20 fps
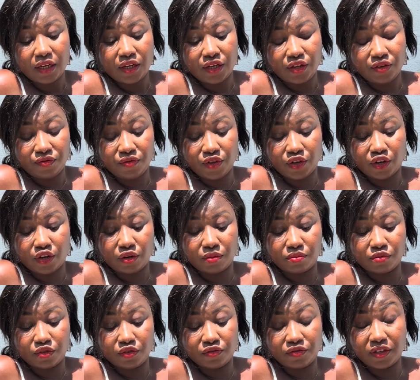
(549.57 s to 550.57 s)
if you're
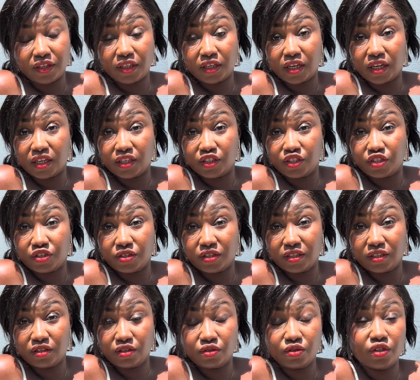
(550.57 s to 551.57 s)
moving
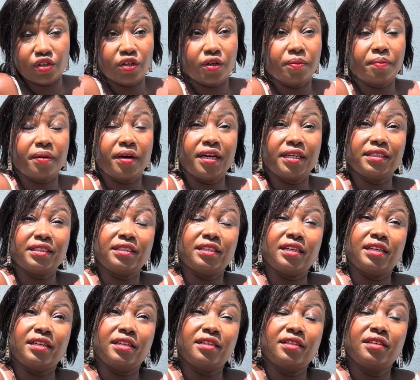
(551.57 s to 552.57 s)
countries to your
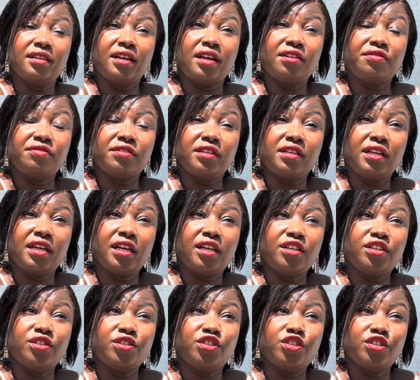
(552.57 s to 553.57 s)
partner, I feel
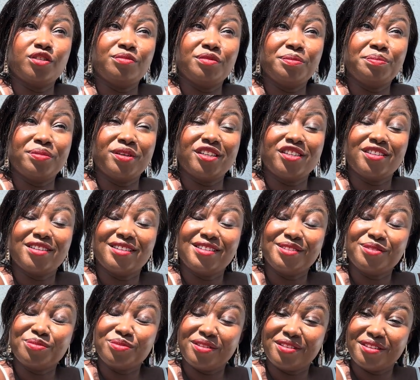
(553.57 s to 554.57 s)
like you should be
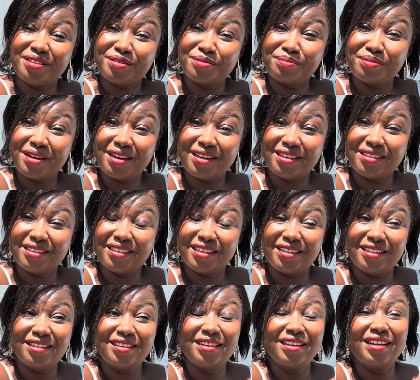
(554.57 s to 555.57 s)
patient with your
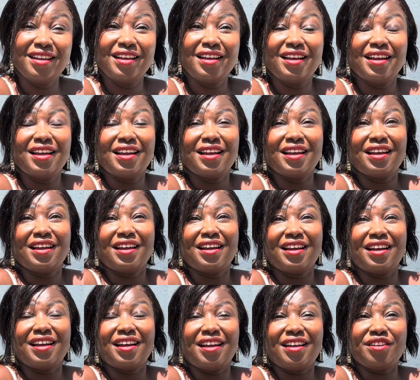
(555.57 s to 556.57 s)
partner.
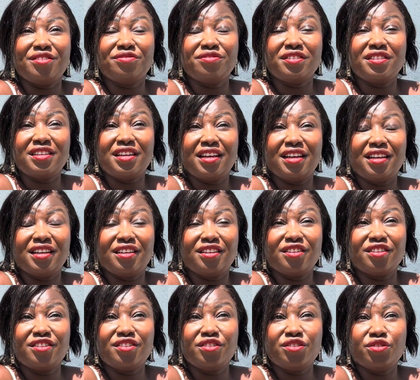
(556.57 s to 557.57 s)
I feel like
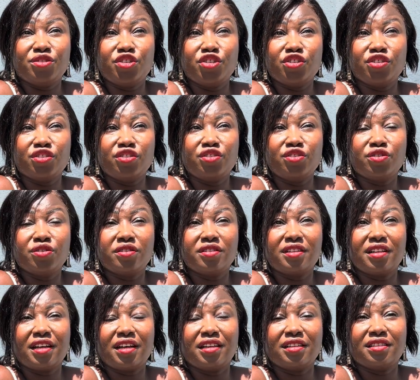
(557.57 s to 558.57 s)
you should know
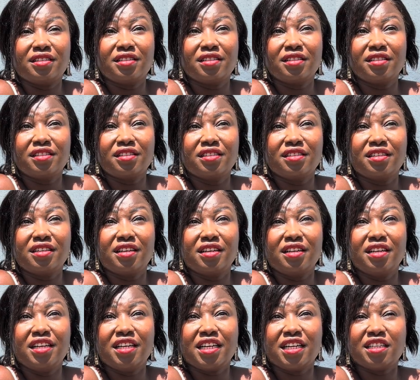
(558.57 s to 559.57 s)
that
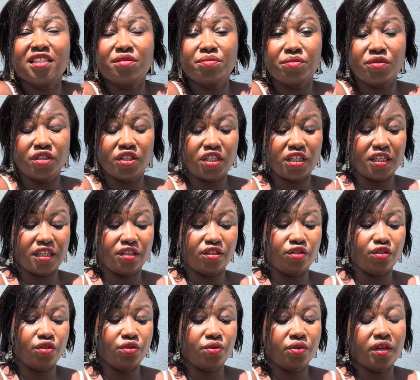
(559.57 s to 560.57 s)
in as much as
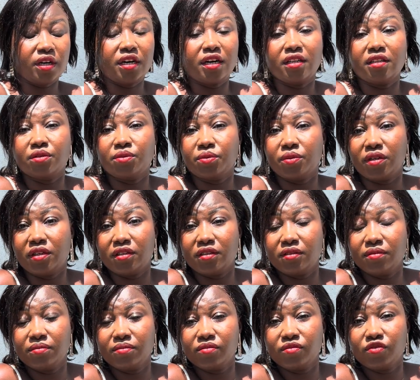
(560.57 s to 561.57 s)
you are the
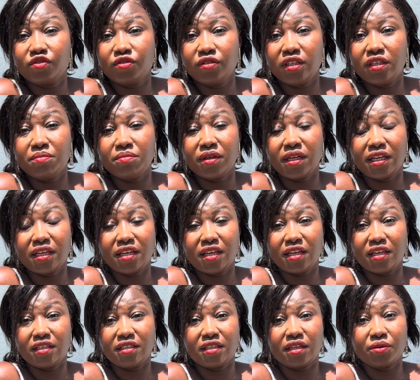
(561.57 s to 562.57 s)
one, in my
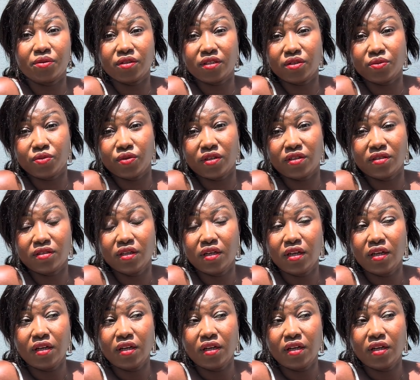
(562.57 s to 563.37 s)
case, I was the one